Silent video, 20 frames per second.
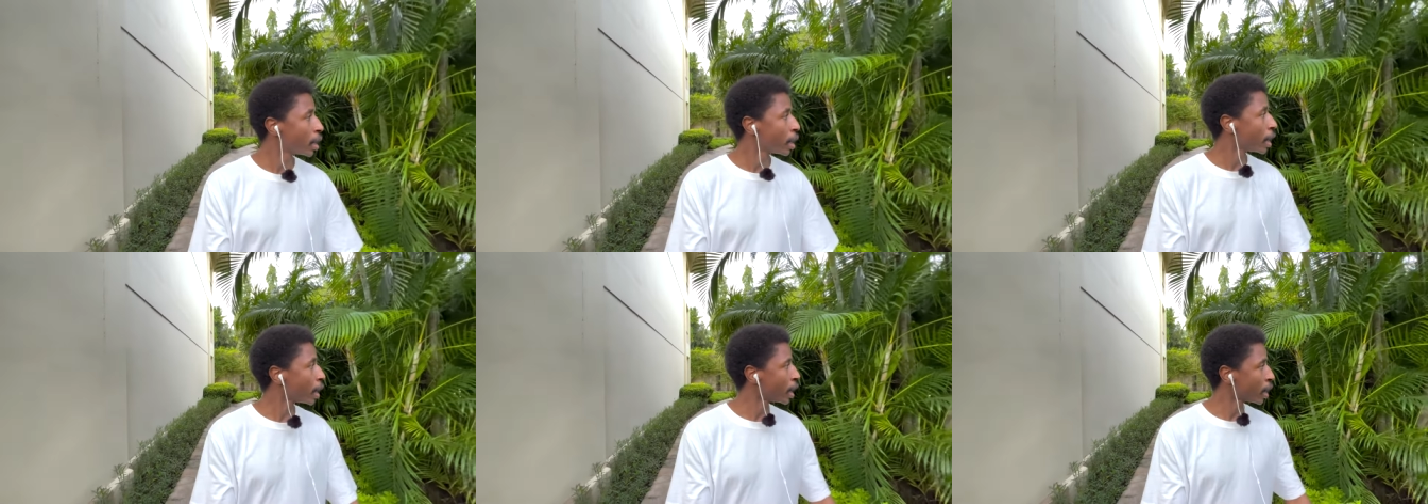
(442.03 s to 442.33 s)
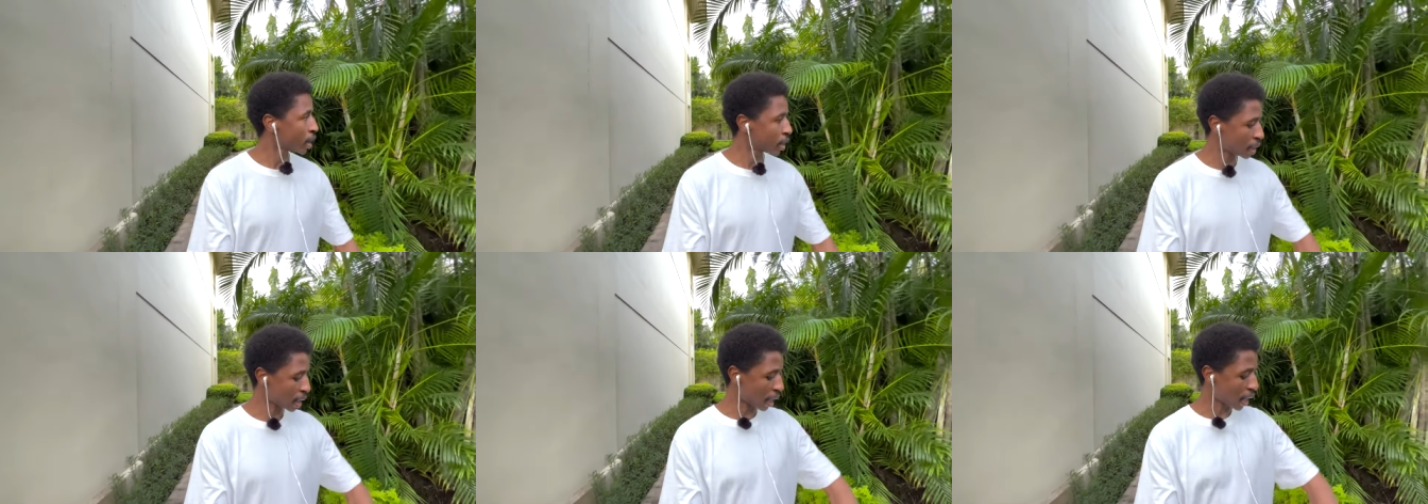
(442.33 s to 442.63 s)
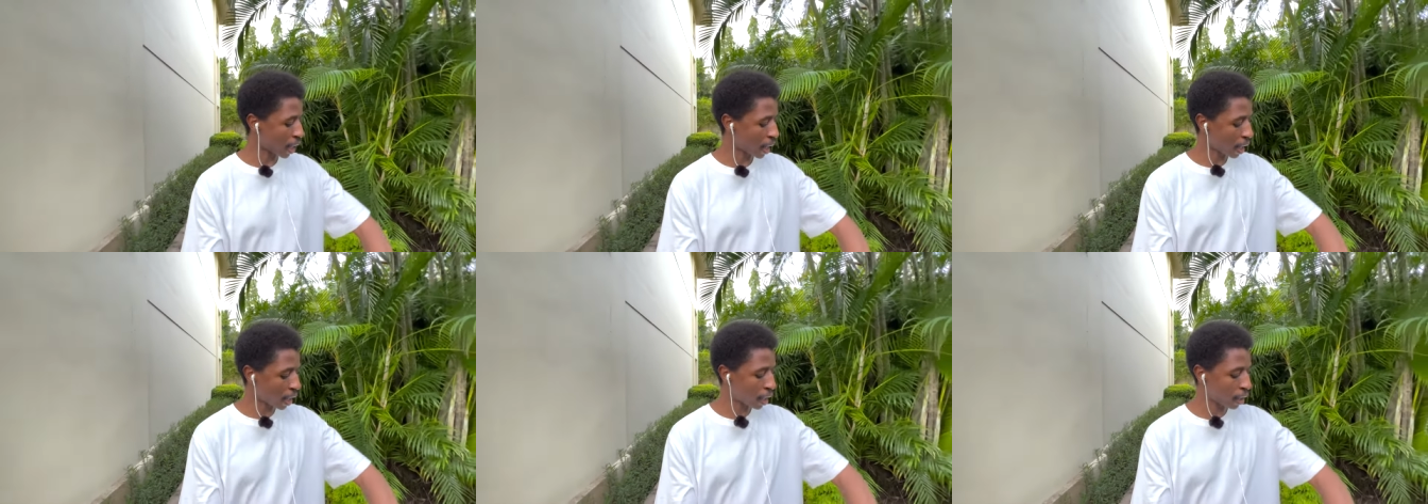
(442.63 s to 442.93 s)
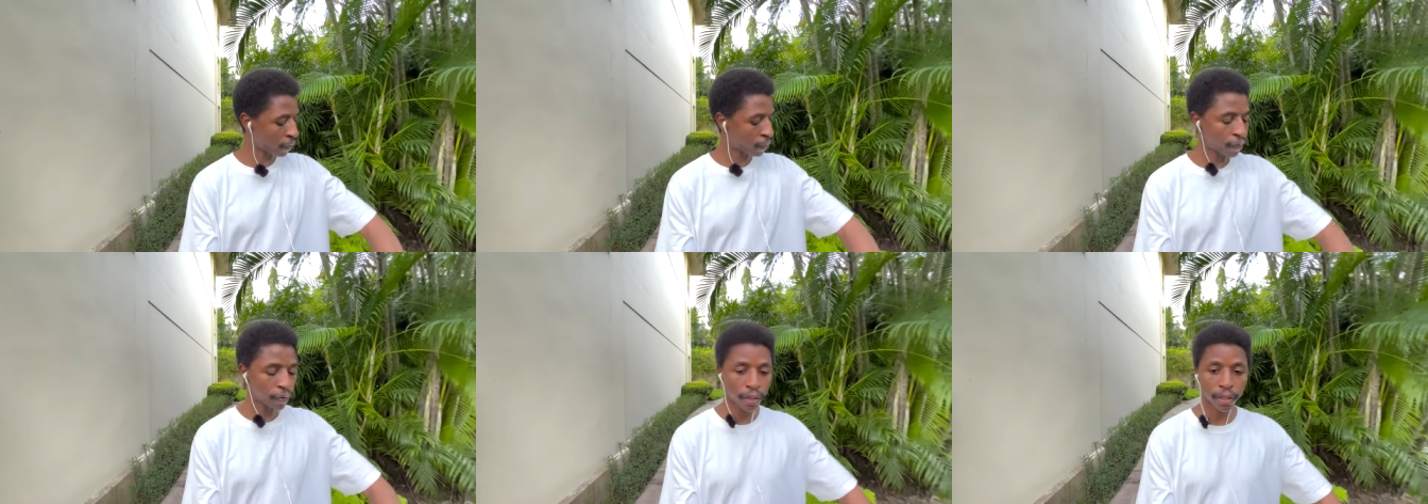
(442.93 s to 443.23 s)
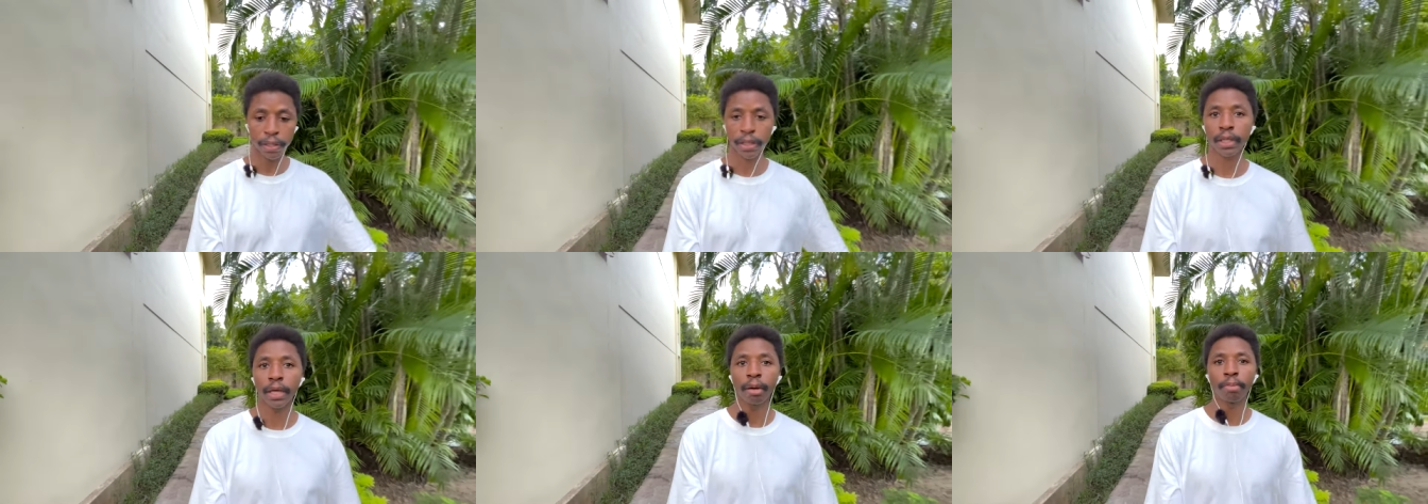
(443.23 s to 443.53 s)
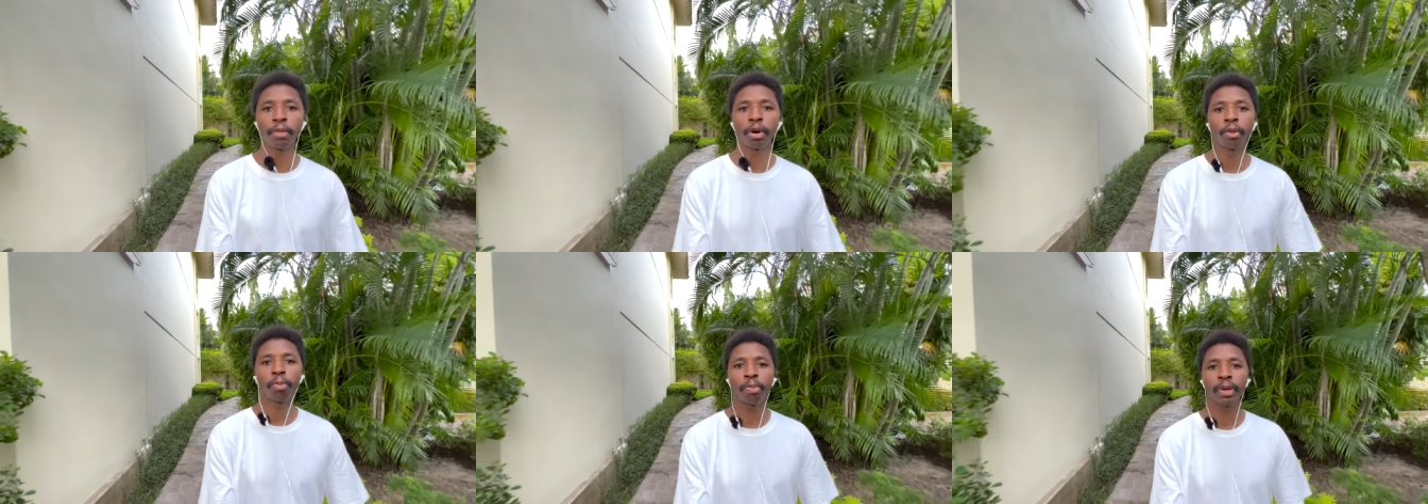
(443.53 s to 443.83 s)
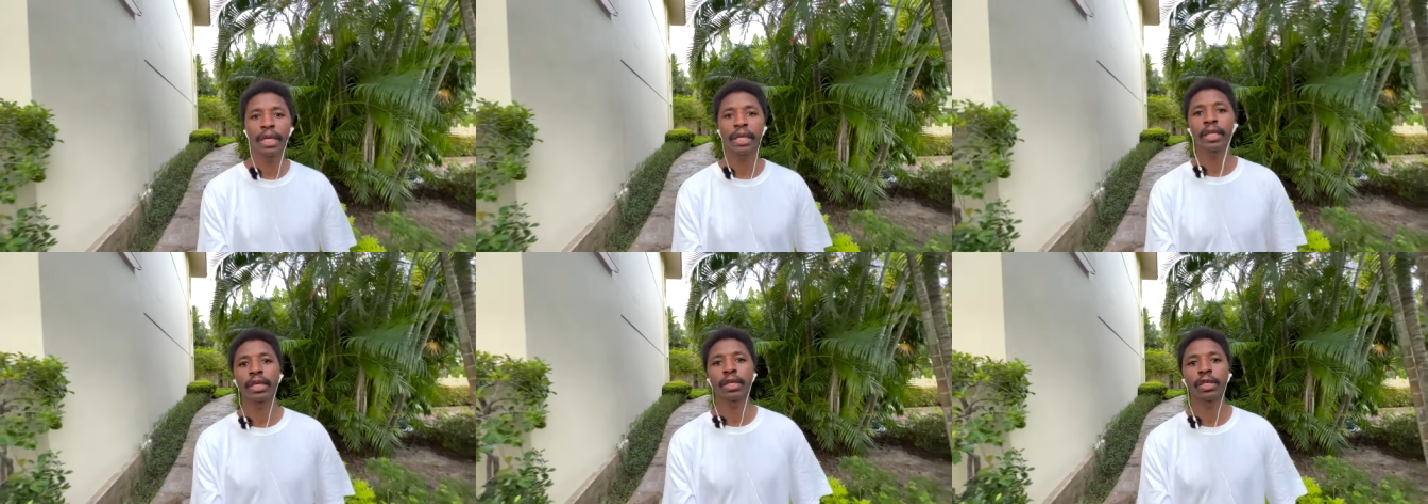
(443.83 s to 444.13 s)
and I have some
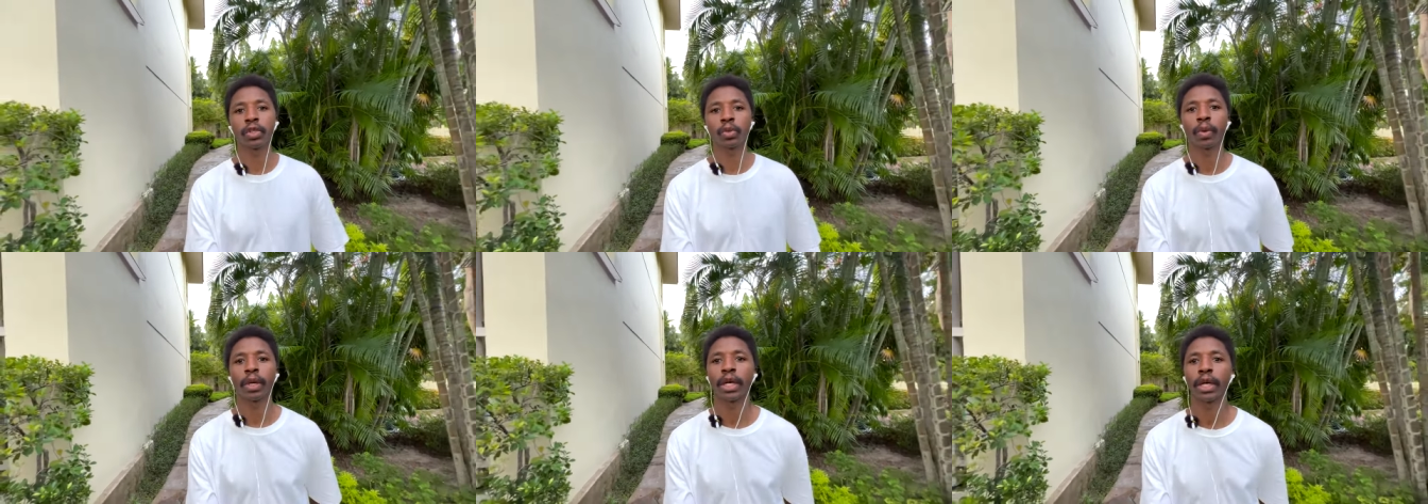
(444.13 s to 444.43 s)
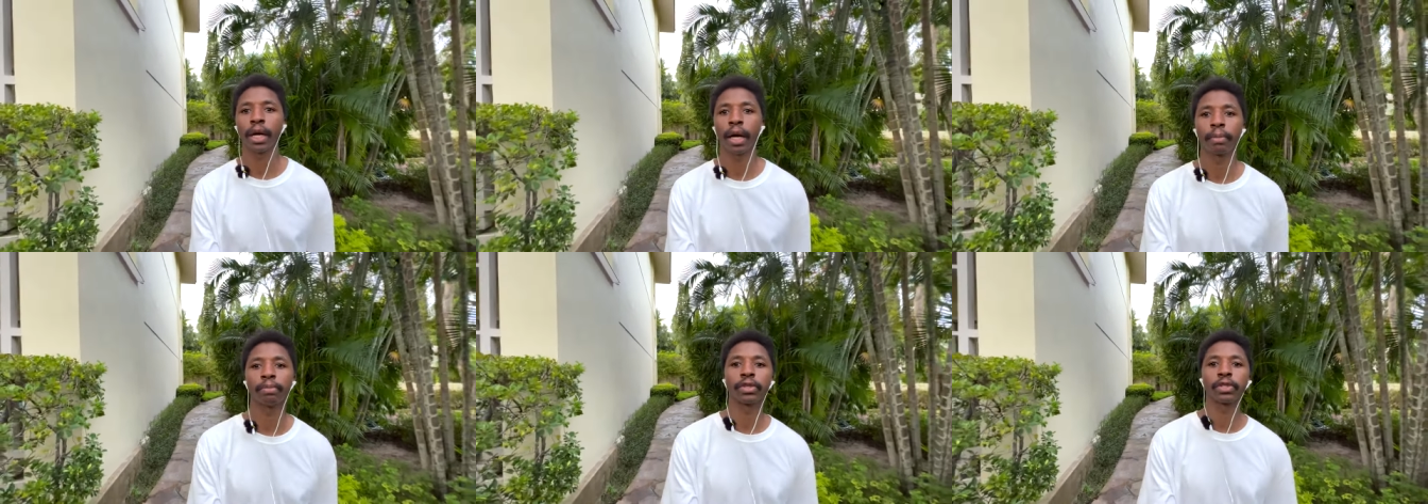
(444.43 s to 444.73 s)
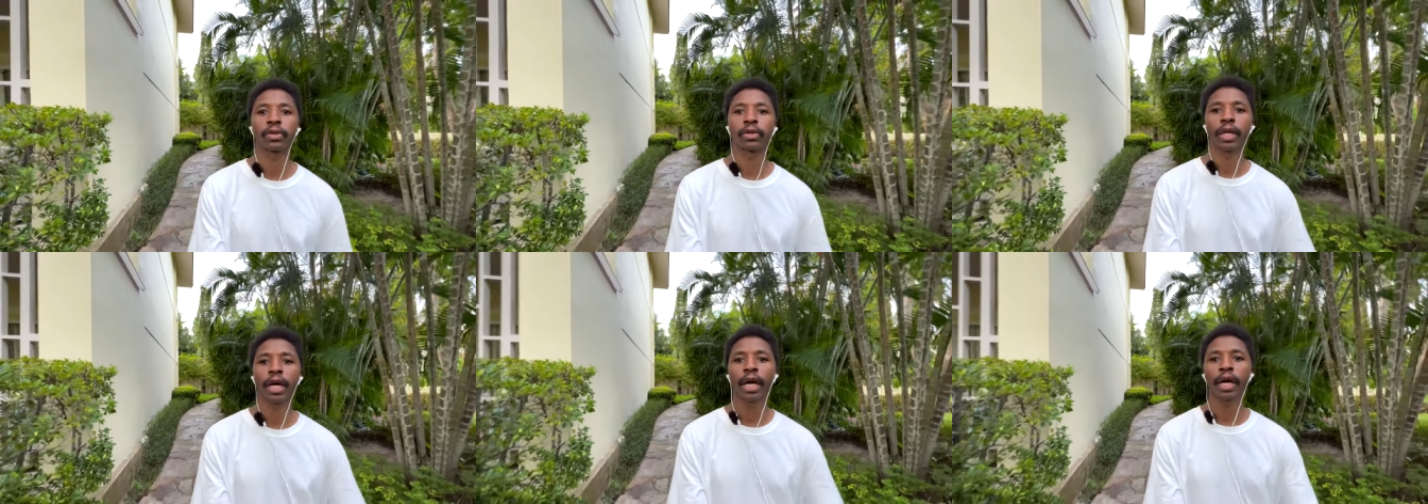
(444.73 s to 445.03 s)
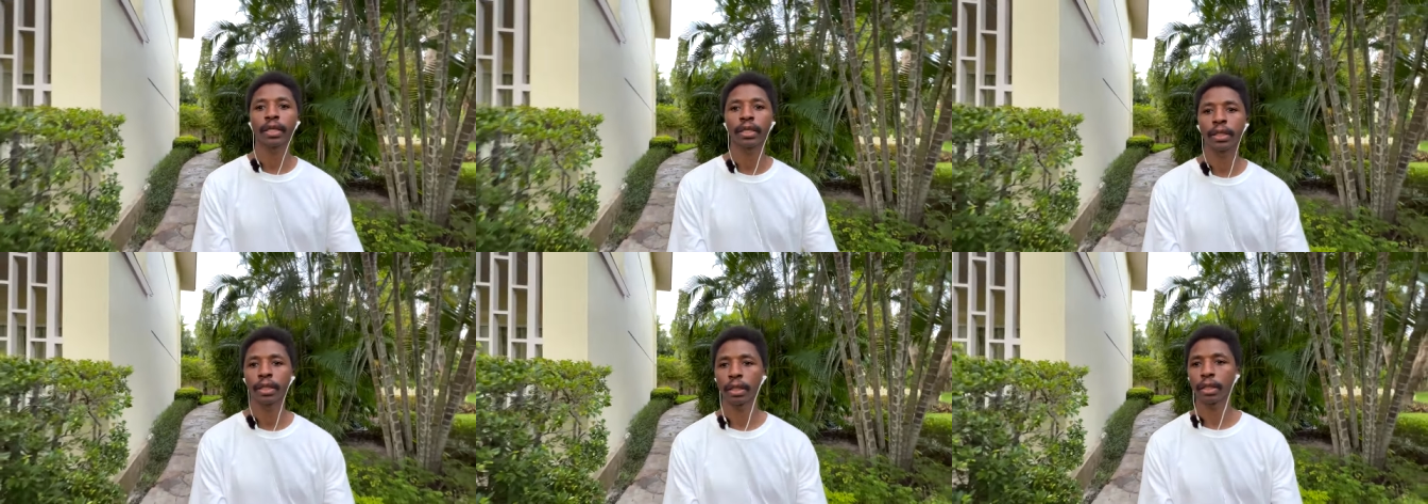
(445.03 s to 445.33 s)
opinions when it comes to that.